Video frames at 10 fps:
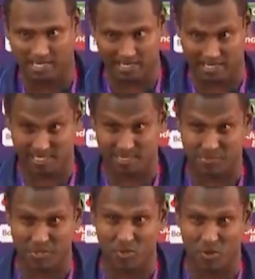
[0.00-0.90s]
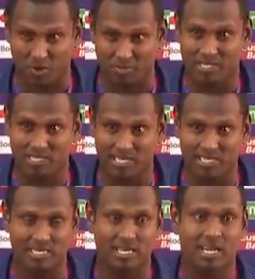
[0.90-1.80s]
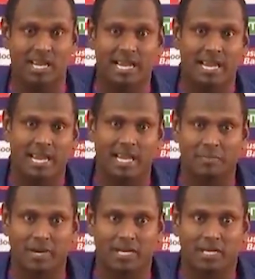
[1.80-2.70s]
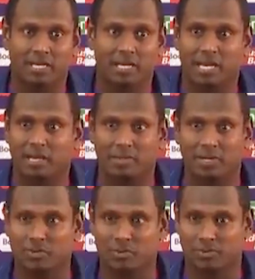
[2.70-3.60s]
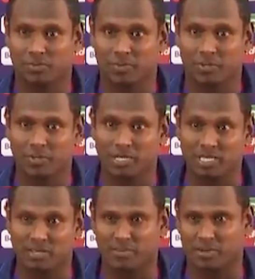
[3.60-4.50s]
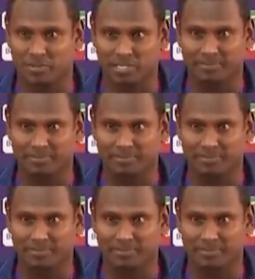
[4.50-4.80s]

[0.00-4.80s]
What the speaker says: This is just pure common sense and bringing the game into, you know, disrepute.